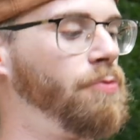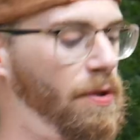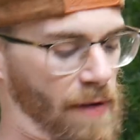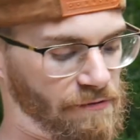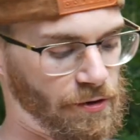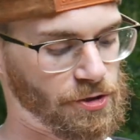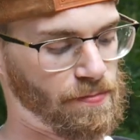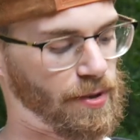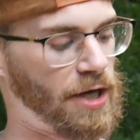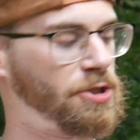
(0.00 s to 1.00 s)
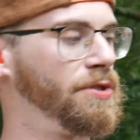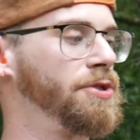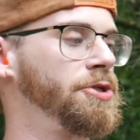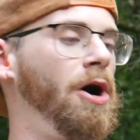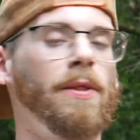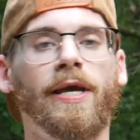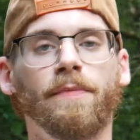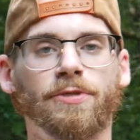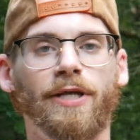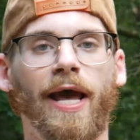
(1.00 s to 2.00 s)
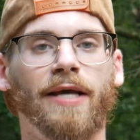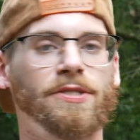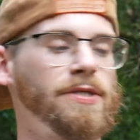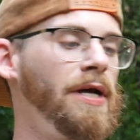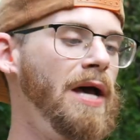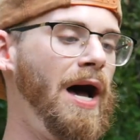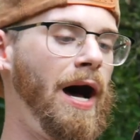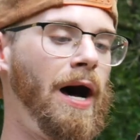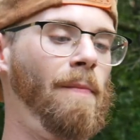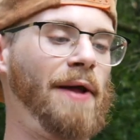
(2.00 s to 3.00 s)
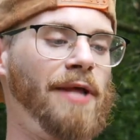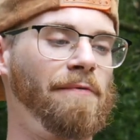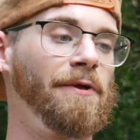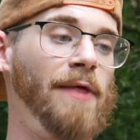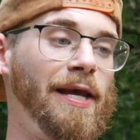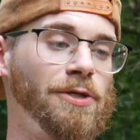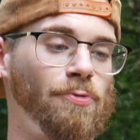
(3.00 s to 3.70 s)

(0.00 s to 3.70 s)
with my first impressions on the MCX. I definitely think it's